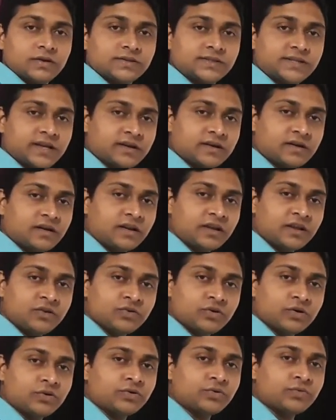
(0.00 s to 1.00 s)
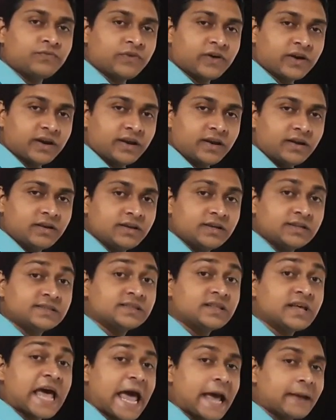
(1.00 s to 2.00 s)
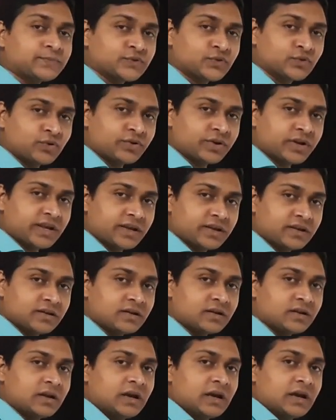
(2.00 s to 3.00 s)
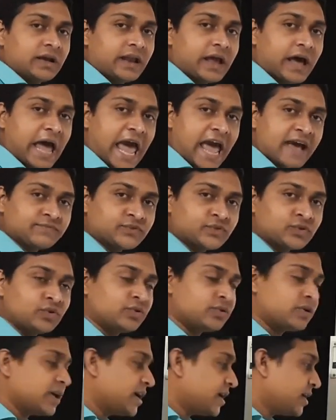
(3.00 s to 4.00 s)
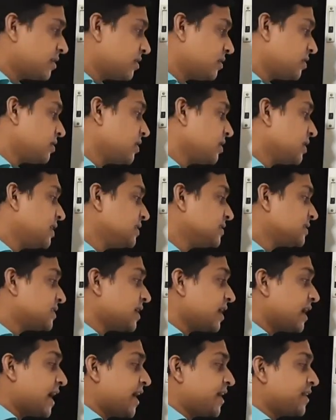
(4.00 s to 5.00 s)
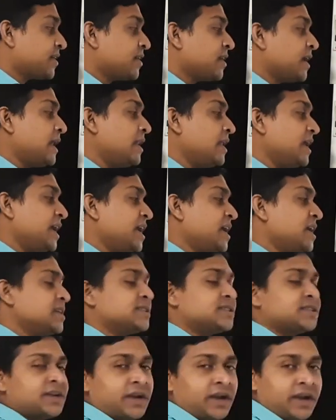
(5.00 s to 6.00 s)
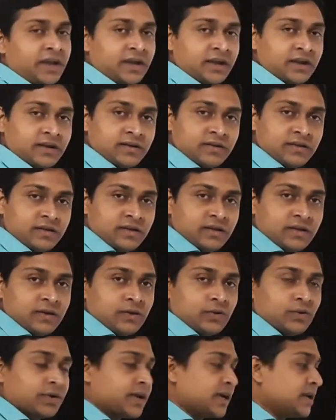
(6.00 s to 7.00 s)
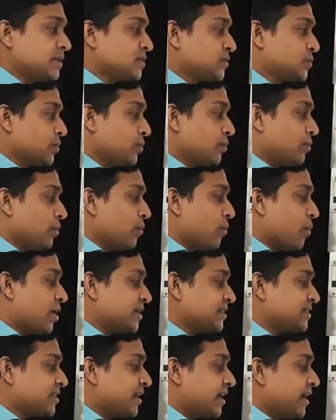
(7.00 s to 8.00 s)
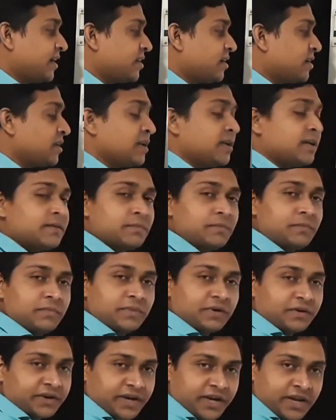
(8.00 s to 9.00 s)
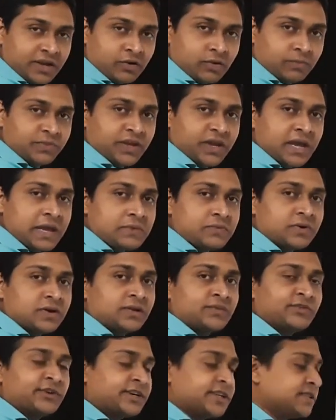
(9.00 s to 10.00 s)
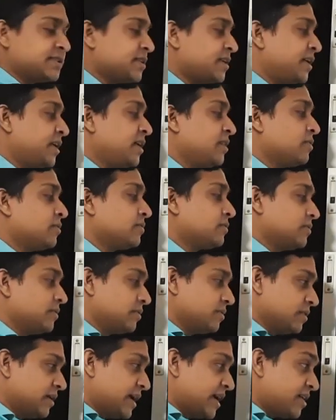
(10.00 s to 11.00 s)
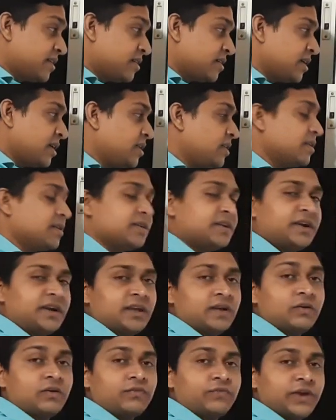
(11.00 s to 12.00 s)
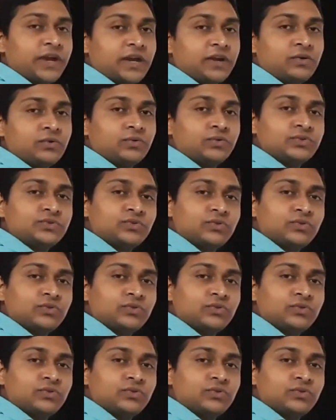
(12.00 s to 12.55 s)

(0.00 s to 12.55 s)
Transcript: Second thing you have to find is the absolute error. Now absolute error is the error in each reading. Okay, so what is the error in reading of the A1? What is the error in reading of A2?